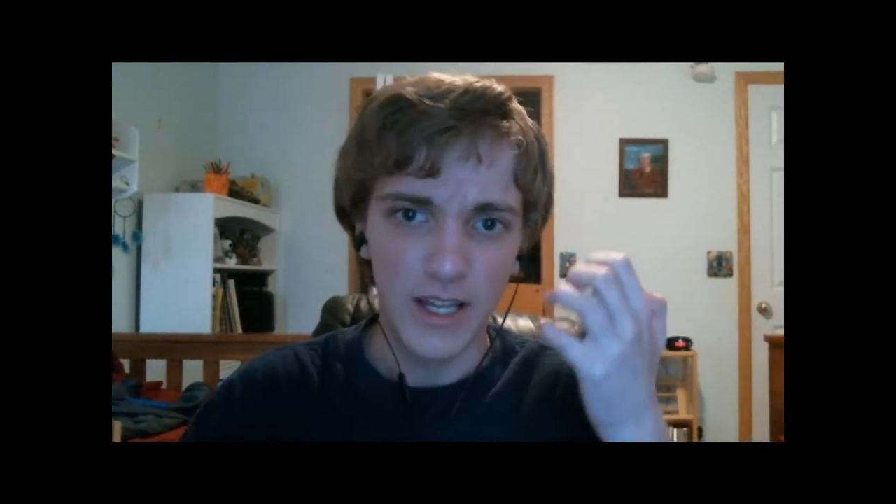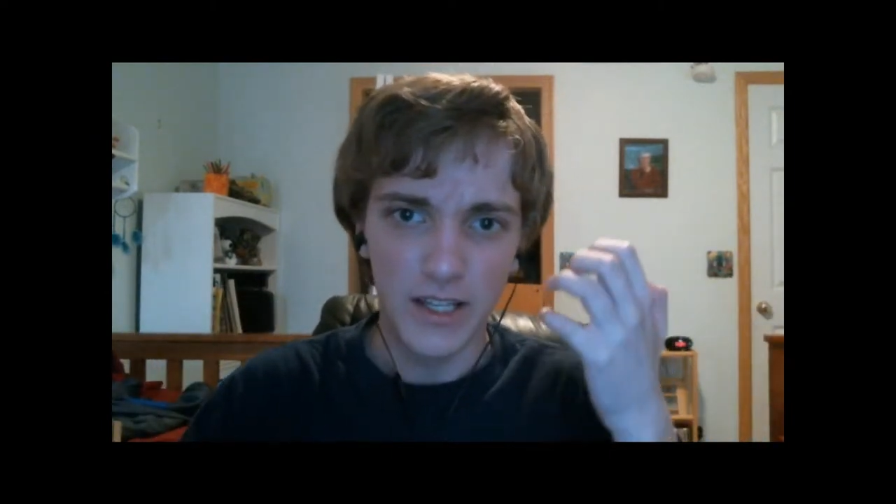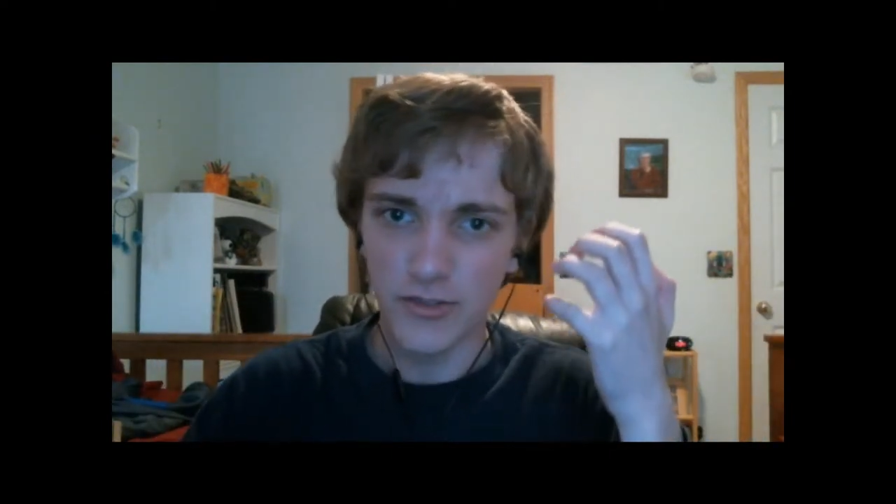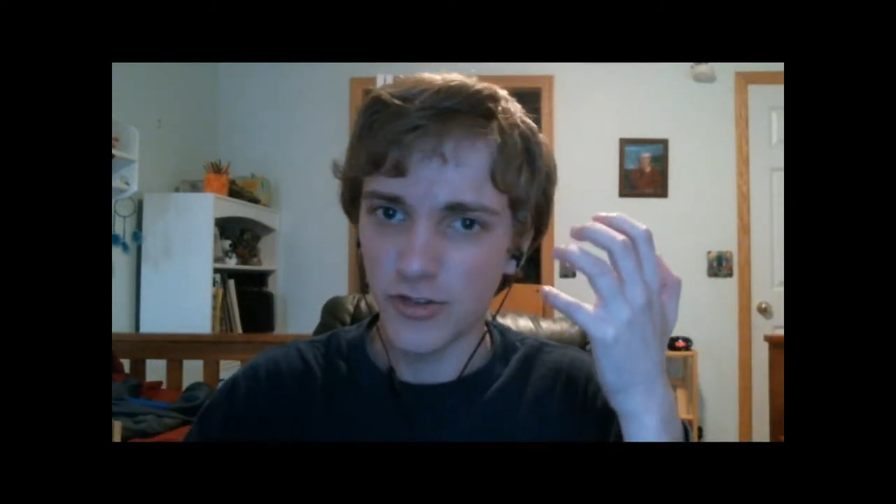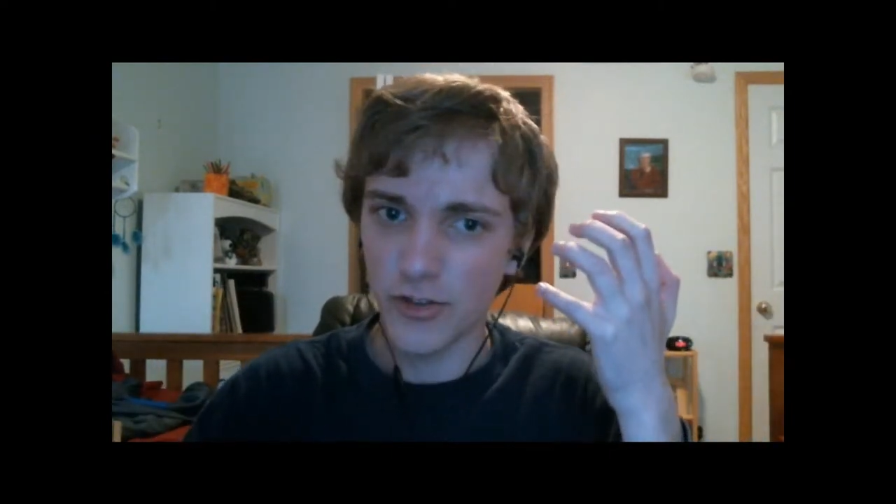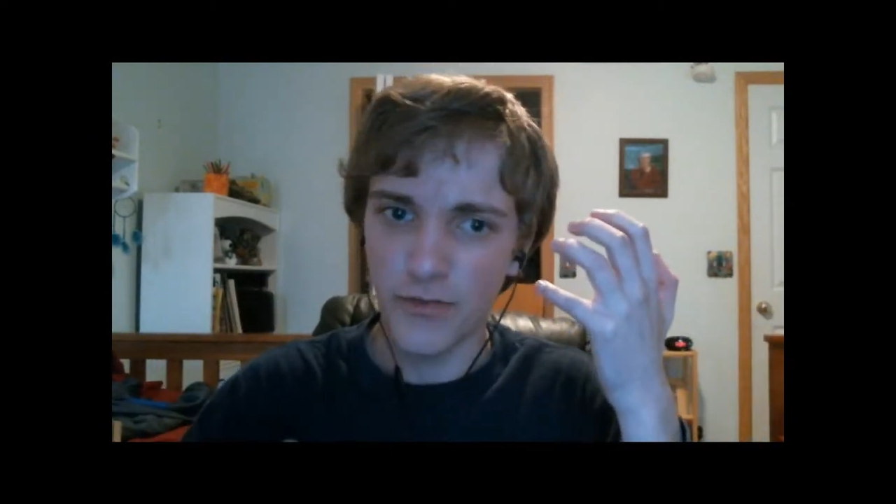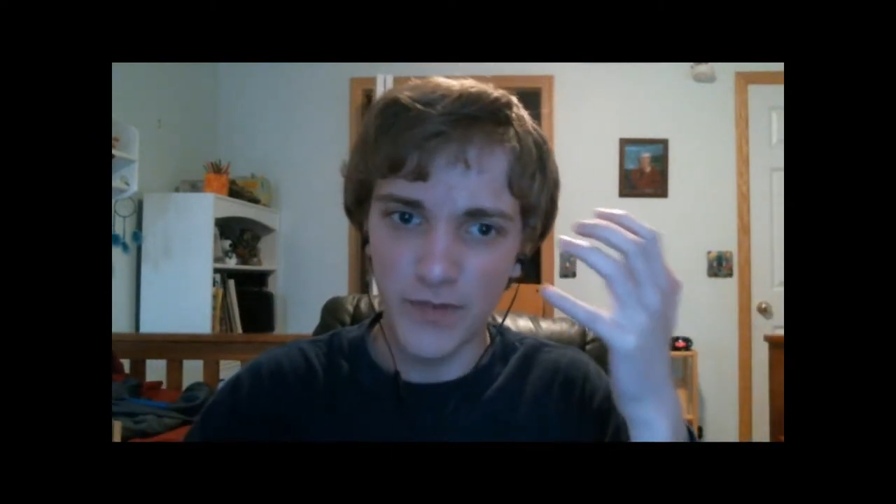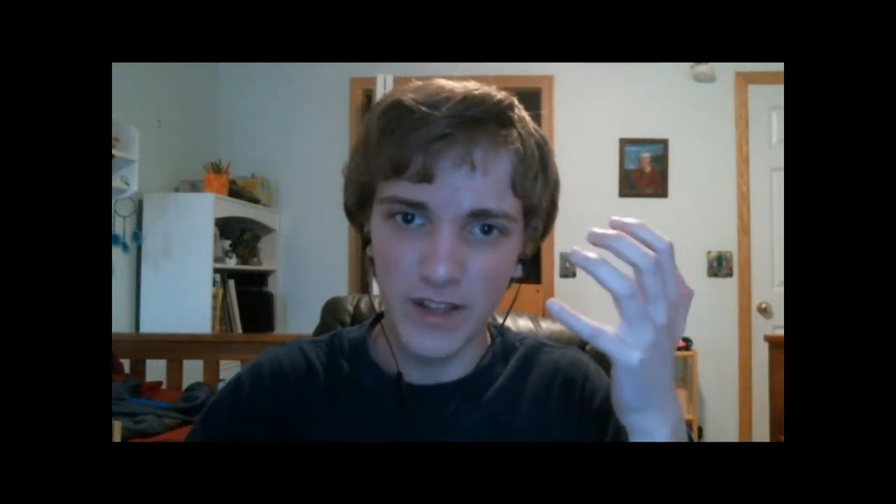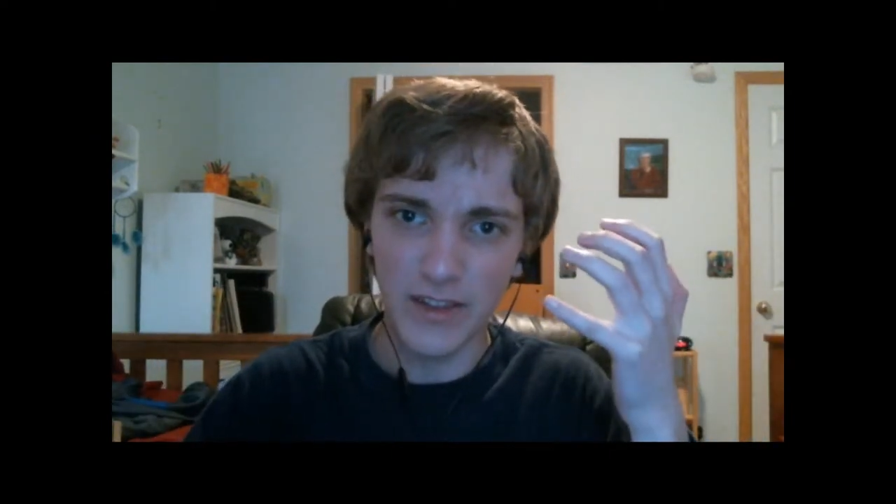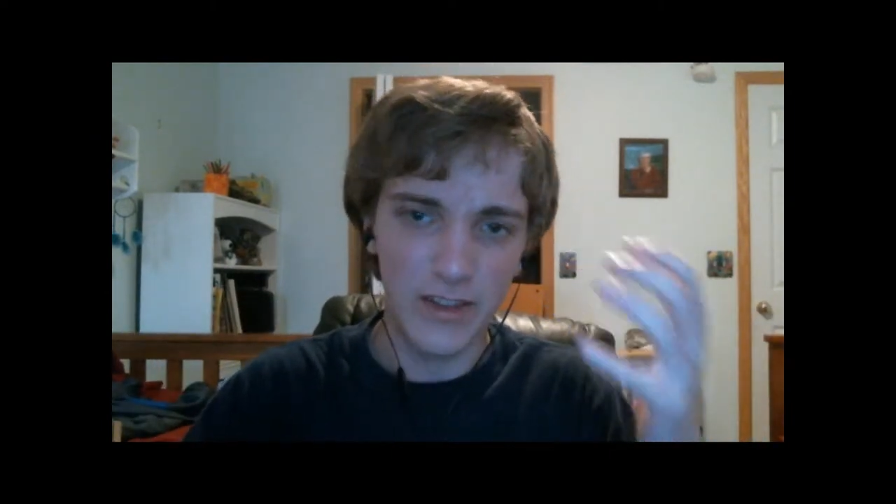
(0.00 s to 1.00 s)
You just
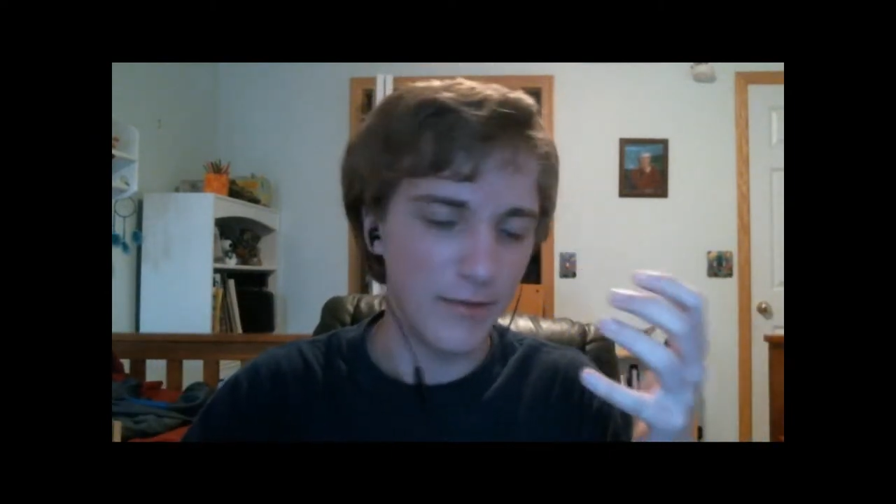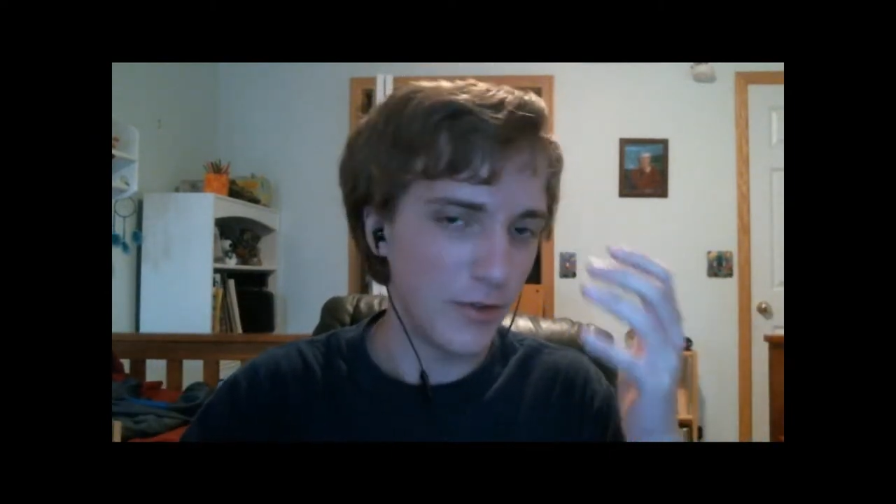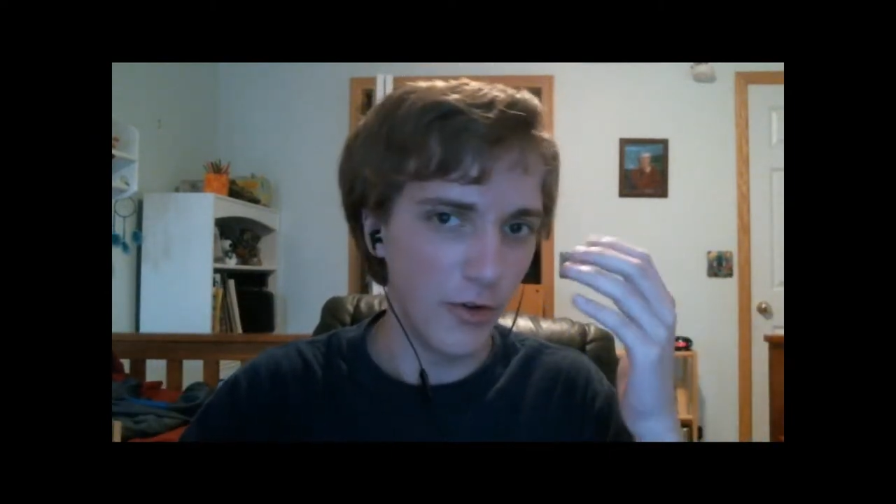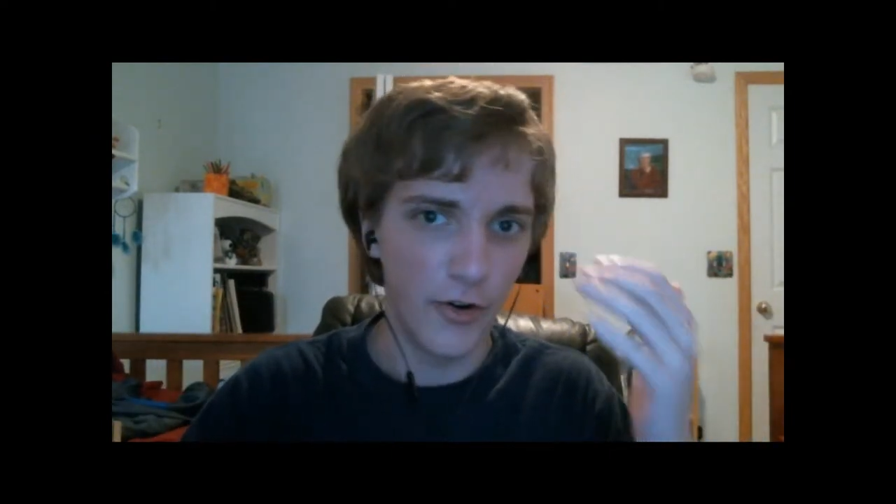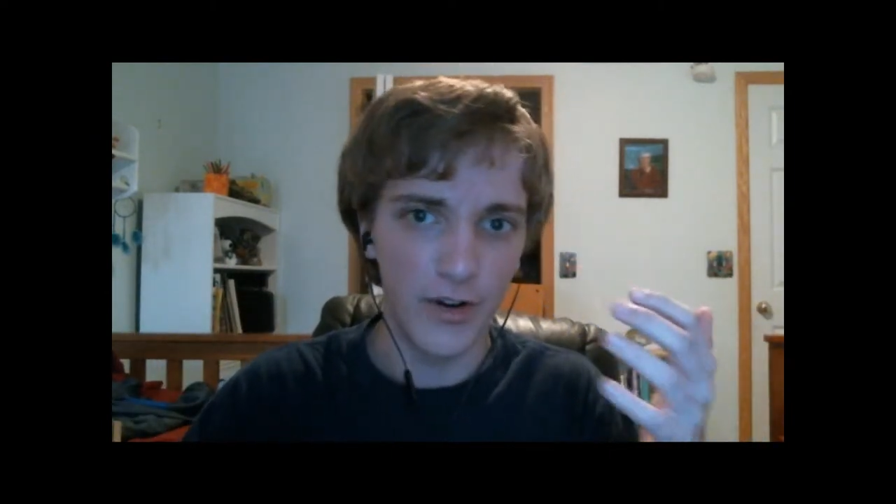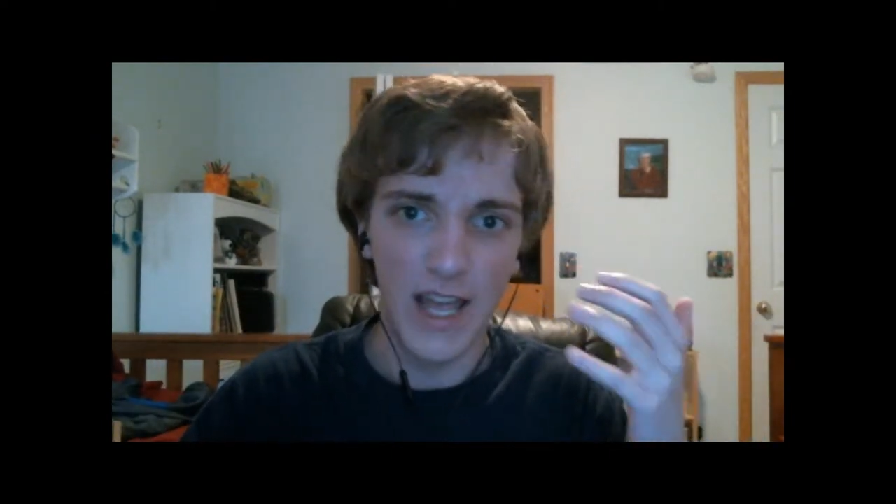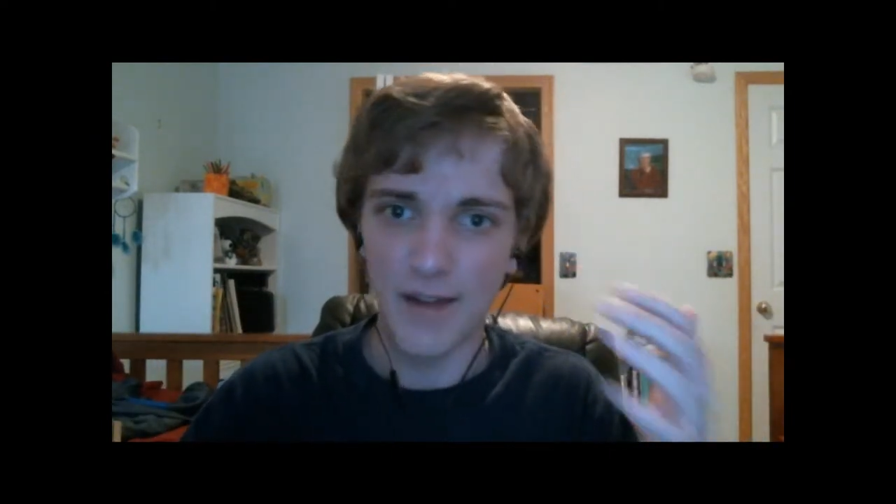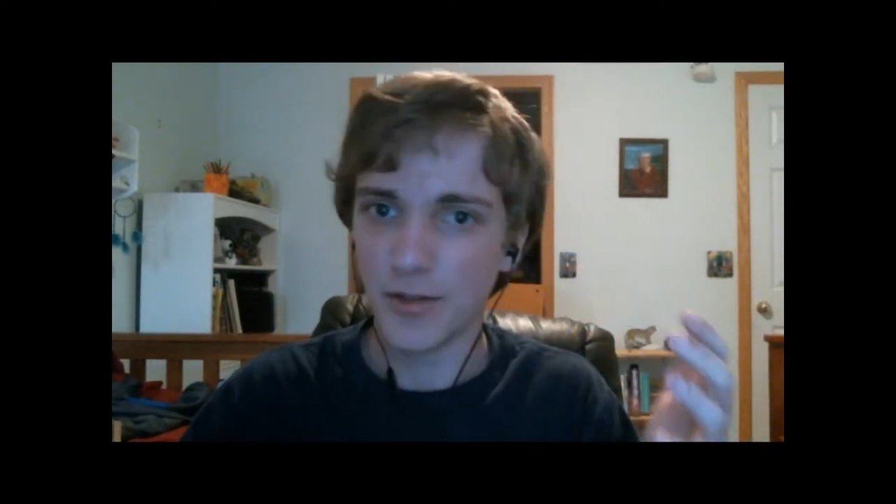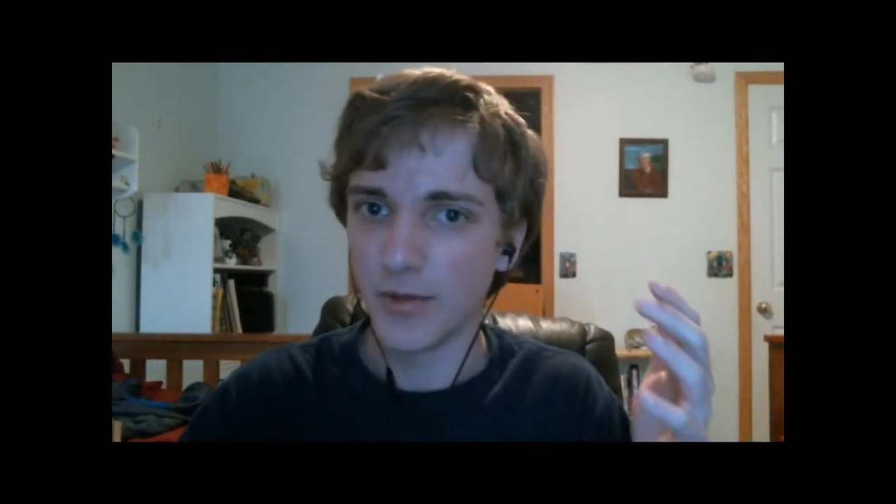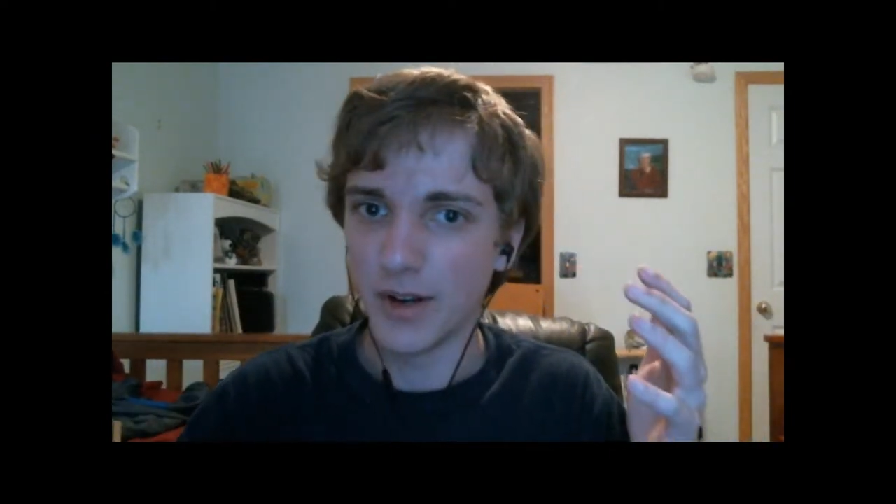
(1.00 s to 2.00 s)
feel as if you hurt
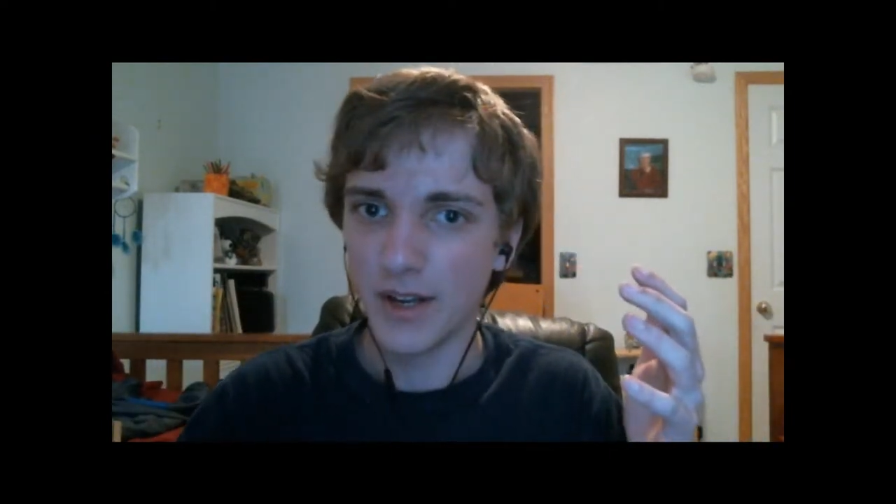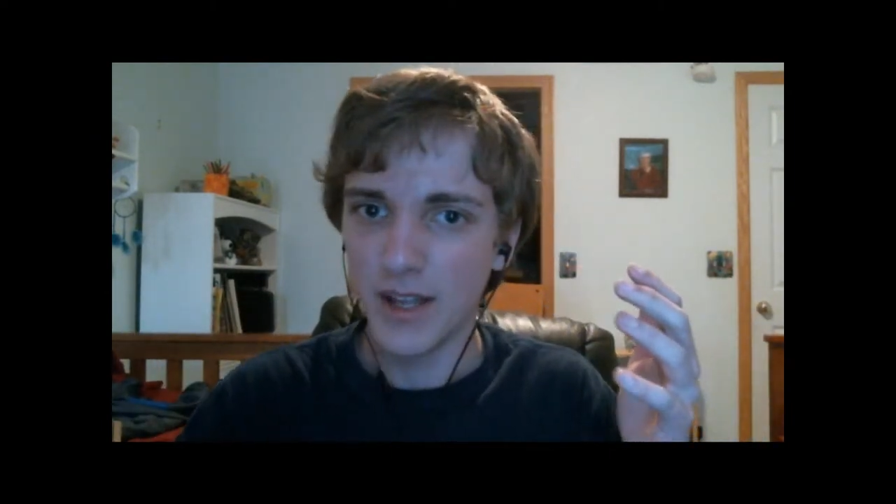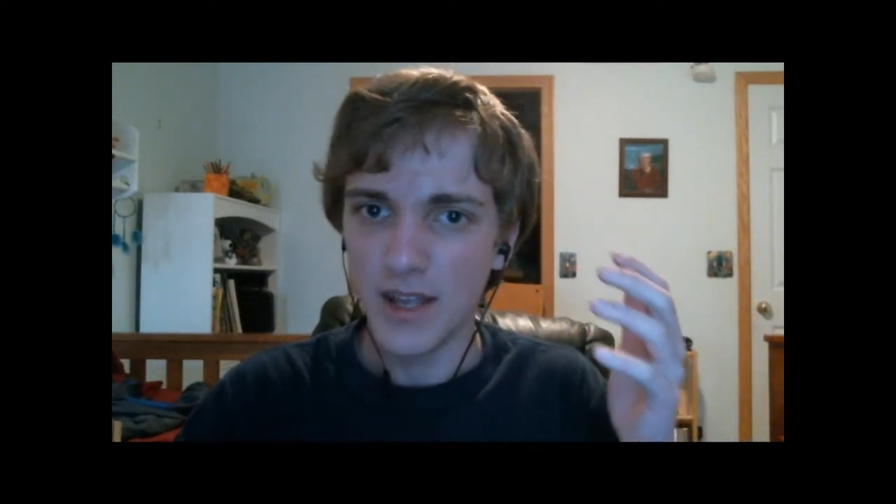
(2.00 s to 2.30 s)
everyone.